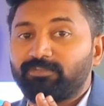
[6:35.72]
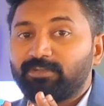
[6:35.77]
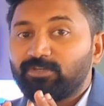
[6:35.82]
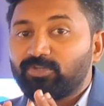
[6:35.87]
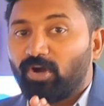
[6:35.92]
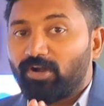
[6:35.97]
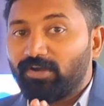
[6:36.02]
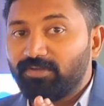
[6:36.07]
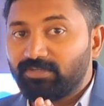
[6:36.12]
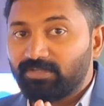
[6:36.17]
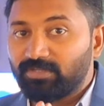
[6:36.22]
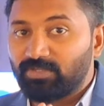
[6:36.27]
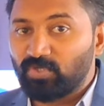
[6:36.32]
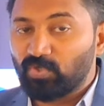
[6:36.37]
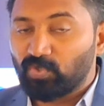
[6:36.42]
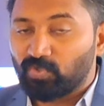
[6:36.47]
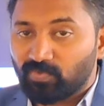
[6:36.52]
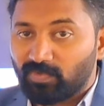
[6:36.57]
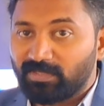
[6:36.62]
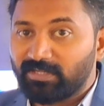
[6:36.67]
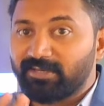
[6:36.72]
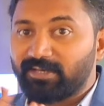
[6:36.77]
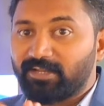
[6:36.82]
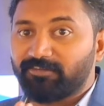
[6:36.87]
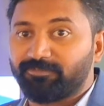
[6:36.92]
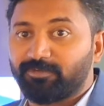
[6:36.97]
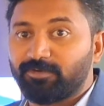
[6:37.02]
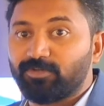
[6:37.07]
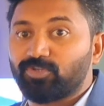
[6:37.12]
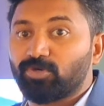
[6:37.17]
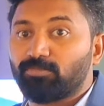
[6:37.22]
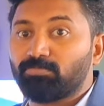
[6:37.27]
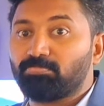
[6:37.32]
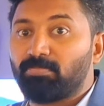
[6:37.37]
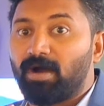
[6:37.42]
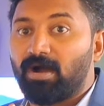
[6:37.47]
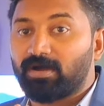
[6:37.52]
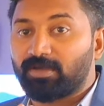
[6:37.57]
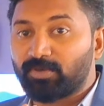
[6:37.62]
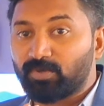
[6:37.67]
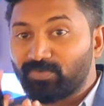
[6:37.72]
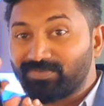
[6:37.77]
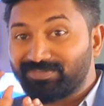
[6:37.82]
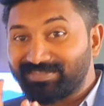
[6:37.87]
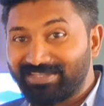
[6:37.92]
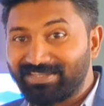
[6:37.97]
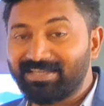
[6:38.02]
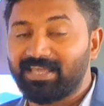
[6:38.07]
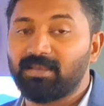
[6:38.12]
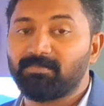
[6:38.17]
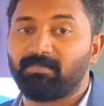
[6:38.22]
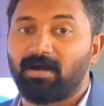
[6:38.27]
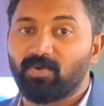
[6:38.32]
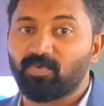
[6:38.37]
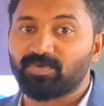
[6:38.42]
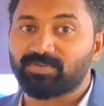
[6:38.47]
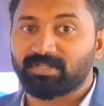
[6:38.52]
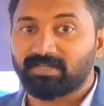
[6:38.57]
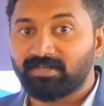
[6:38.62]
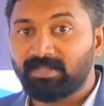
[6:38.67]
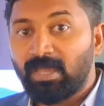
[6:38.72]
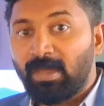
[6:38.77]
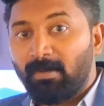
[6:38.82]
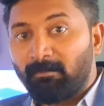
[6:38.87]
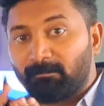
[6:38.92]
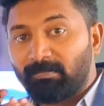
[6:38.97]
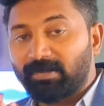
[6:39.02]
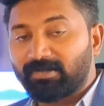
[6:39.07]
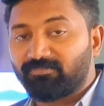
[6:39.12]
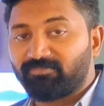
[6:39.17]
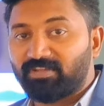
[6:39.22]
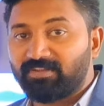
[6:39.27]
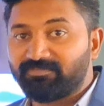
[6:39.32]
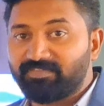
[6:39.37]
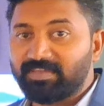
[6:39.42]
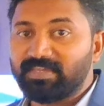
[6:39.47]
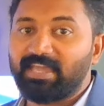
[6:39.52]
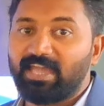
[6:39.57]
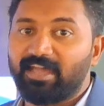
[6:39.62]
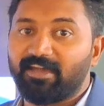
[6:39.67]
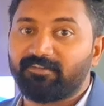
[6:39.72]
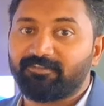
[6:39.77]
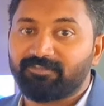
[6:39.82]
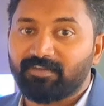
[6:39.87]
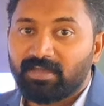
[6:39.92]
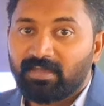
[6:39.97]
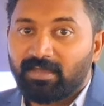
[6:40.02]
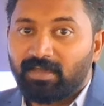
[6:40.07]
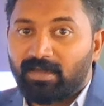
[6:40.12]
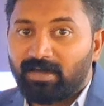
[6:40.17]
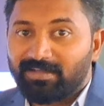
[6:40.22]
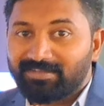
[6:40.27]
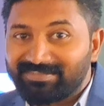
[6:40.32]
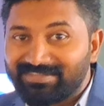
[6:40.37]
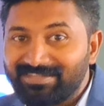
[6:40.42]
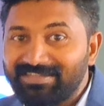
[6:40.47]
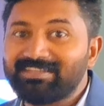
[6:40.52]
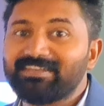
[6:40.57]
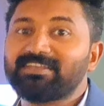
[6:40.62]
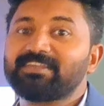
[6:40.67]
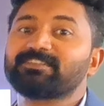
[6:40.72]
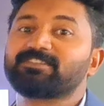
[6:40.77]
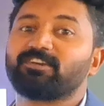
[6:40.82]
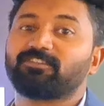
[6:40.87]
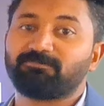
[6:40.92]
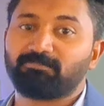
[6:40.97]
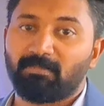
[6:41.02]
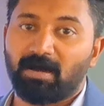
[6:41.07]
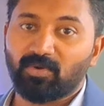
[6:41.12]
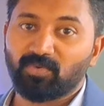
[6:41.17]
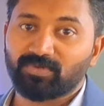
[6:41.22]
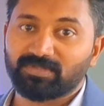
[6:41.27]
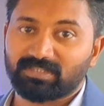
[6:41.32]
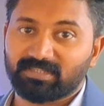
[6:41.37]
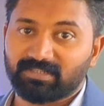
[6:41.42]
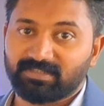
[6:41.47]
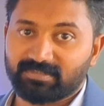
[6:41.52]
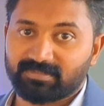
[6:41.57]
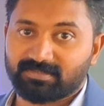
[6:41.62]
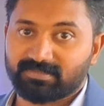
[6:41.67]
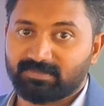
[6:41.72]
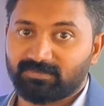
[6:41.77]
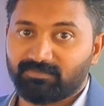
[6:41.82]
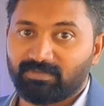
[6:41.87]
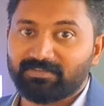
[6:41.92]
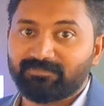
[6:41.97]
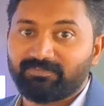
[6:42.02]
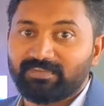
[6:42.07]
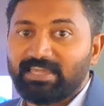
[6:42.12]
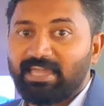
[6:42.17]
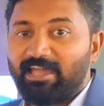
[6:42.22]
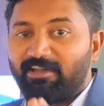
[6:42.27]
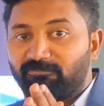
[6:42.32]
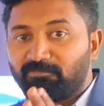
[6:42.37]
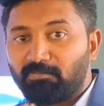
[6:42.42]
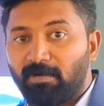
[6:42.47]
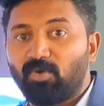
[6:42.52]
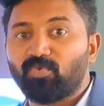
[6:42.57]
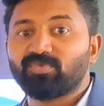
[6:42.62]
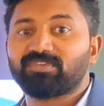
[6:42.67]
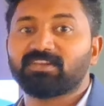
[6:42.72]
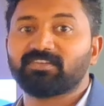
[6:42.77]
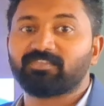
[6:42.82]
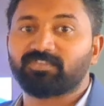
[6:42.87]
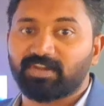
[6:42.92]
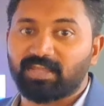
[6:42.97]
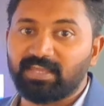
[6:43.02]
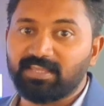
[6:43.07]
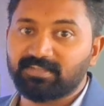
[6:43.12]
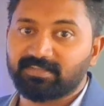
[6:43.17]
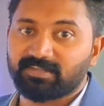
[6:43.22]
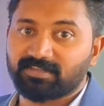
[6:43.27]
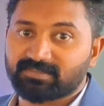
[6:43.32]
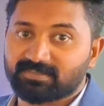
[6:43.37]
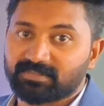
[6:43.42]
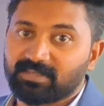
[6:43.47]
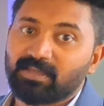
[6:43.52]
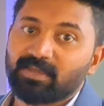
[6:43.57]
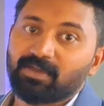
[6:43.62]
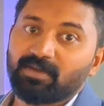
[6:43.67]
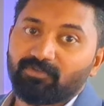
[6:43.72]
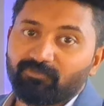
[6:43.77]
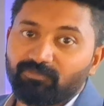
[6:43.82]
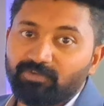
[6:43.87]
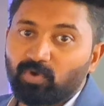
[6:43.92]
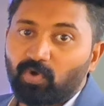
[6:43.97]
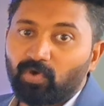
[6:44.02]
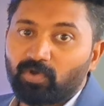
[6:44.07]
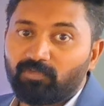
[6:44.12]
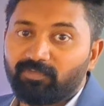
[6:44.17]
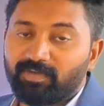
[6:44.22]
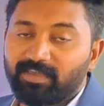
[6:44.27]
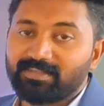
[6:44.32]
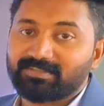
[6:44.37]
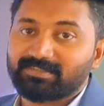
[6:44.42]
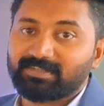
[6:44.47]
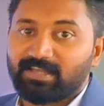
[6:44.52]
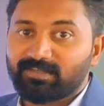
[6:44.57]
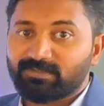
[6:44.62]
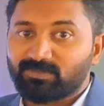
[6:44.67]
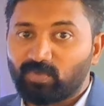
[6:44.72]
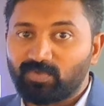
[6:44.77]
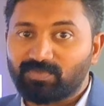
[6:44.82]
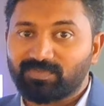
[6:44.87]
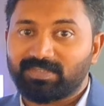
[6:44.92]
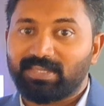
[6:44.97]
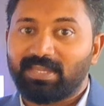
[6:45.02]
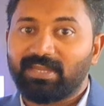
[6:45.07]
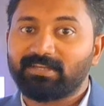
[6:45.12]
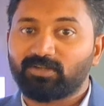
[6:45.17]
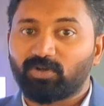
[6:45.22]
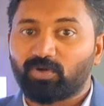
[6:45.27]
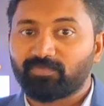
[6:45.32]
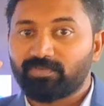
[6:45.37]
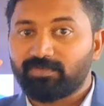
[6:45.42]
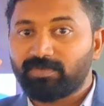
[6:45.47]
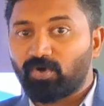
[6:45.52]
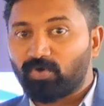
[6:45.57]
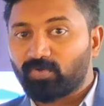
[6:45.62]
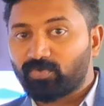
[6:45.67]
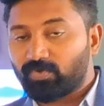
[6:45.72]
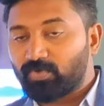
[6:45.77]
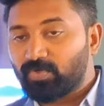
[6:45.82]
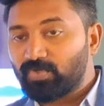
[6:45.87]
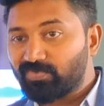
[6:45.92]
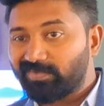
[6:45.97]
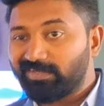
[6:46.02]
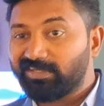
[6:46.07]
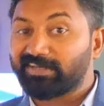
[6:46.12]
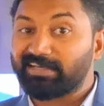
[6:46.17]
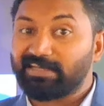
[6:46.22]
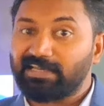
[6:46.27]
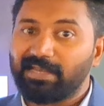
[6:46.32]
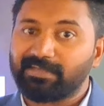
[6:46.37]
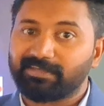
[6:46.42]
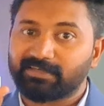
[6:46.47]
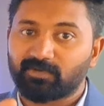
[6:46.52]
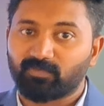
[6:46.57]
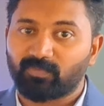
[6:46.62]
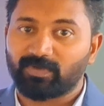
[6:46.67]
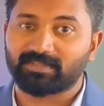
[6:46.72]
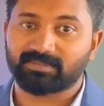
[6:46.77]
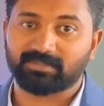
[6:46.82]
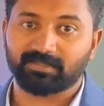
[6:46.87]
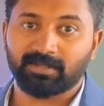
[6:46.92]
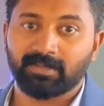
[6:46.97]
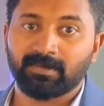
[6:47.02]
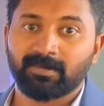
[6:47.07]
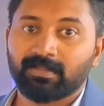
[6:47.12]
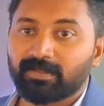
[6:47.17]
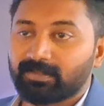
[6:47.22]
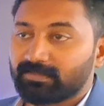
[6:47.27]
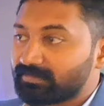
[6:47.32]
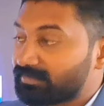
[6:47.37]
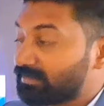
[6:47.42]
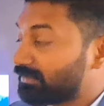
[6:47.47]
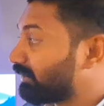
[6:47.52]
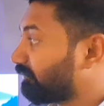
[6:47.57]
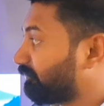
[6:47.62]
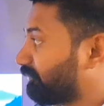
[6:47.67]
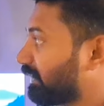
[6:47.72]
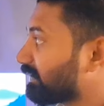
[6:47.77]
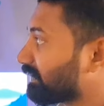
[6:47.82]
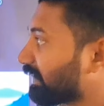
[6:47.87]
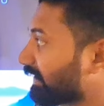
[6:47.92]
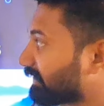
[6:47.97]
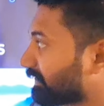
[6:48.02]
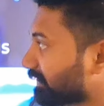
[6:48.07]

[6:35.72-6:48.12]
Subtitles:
We don't usually refer to single mountain, but when we have a series of mountains, when we have mountain ranges, we always associate or we usually relate it with the definite